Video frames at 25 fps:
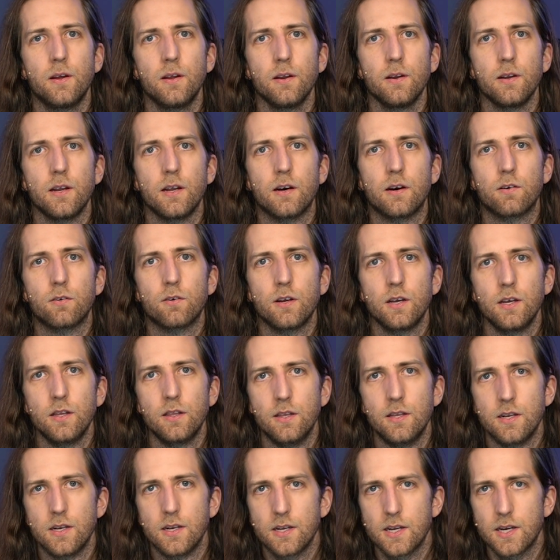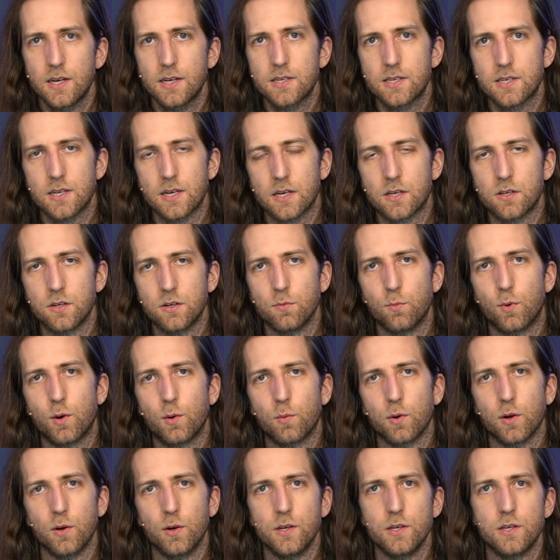Now, in the next section, what
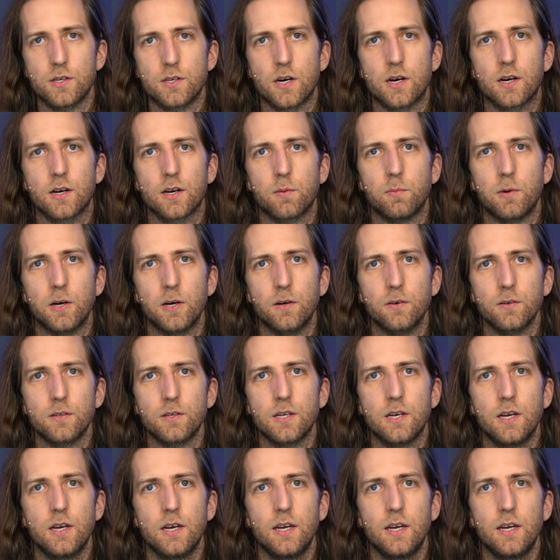we're going to talk about